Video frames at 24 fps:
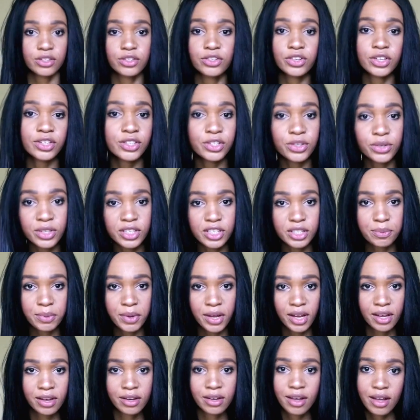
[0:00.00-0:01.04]
So just to
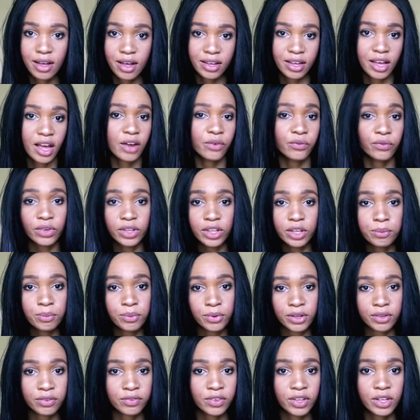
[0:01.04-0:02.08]
explain again really
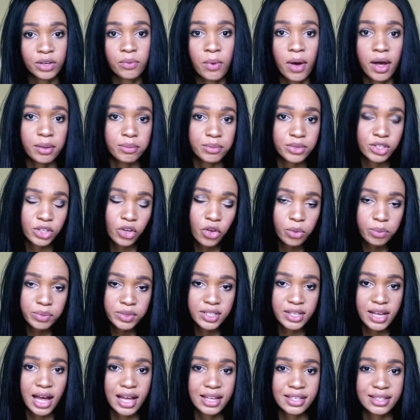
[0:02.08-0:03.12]
briefly why I'm so
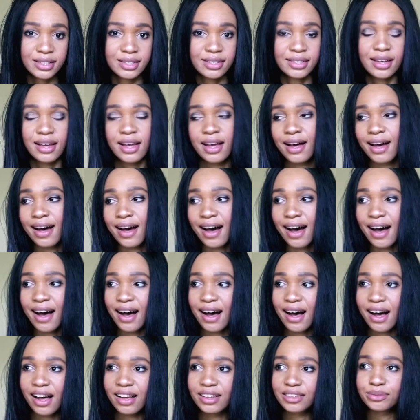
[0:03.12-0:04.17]
obsessed.
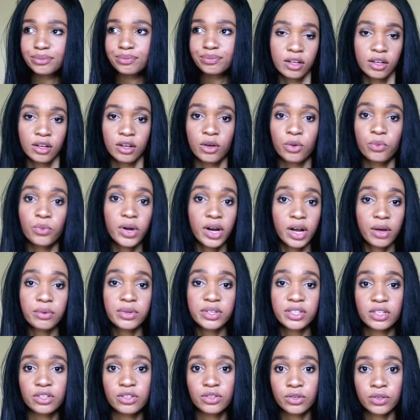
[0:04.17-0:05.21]
When I
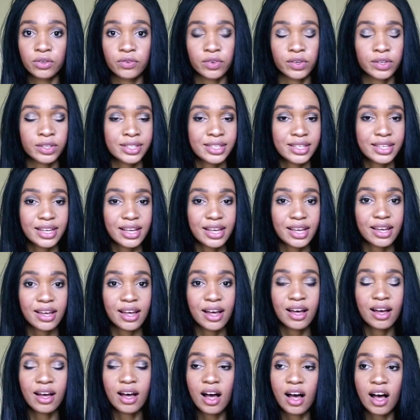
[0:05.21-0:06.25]
was in university,
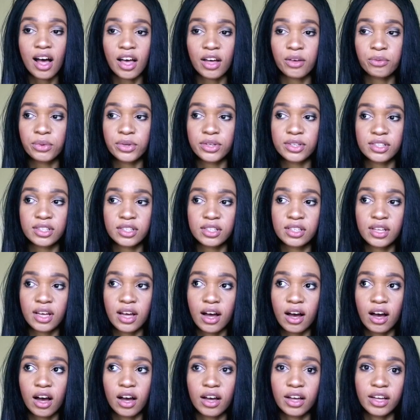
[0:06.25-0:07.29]
I was
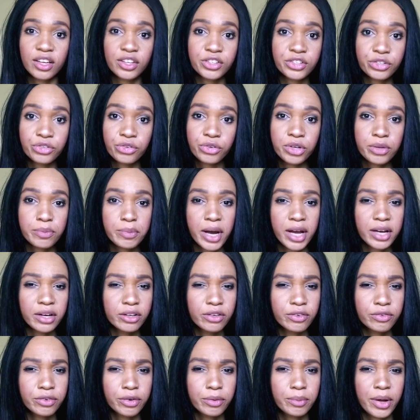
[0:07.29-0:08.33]
a history
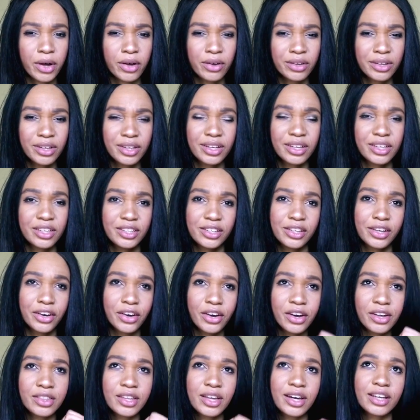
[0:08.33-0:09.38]
minor for about a
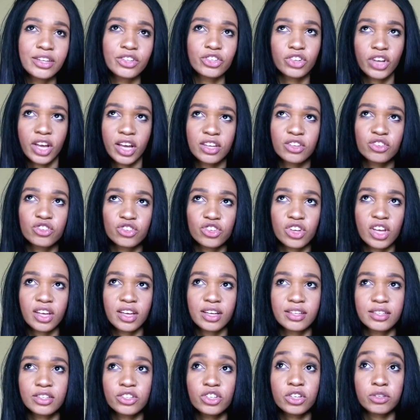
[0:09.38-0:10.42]
year, and then I changed it
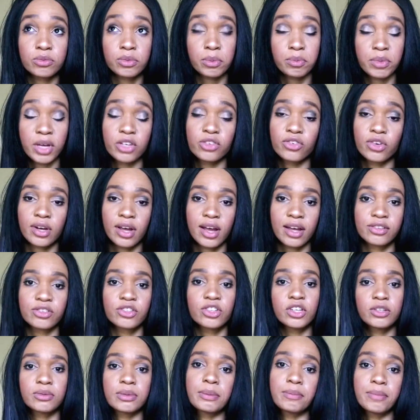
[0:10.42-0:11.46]
because I changed my major and I had to
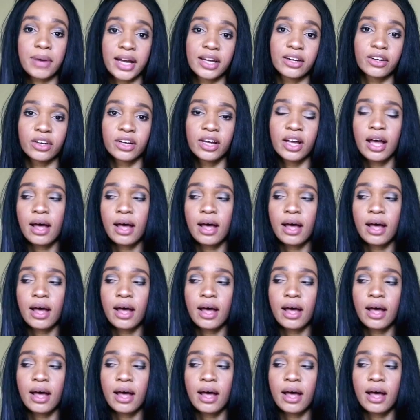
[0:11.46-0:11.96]
change my minor.